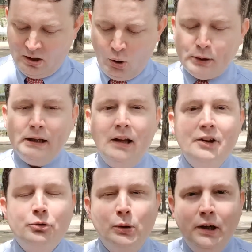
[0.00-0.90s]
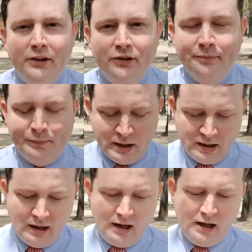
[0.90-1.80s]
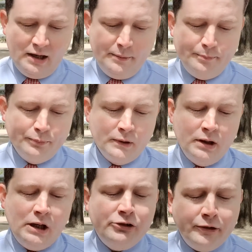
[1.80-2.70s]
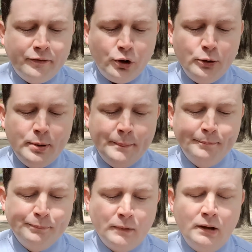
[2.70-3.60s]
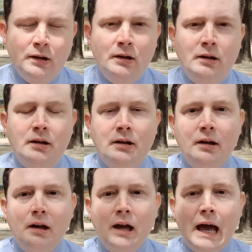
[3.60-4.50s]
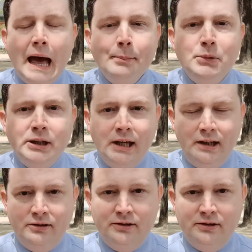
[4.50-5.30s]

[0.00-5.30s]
Okay, last one, guys. It's a verb. Abdicate.